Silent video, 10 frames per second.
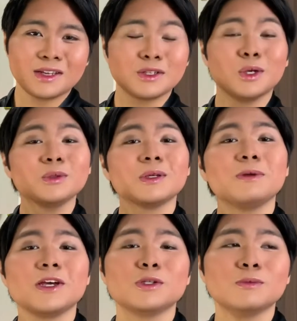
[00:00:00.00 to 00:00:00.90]
Don't
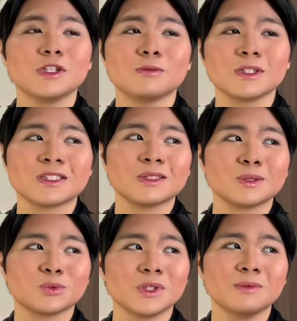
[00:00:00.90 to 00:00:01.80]
apply too much because it
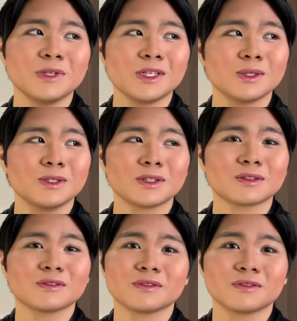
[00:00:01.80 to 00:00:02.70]
will make you look
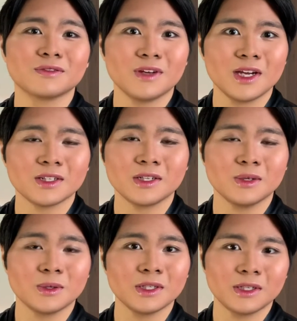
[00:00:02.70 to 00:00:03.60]
very
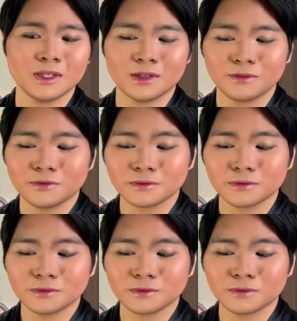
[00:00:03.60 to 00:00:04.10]
oily if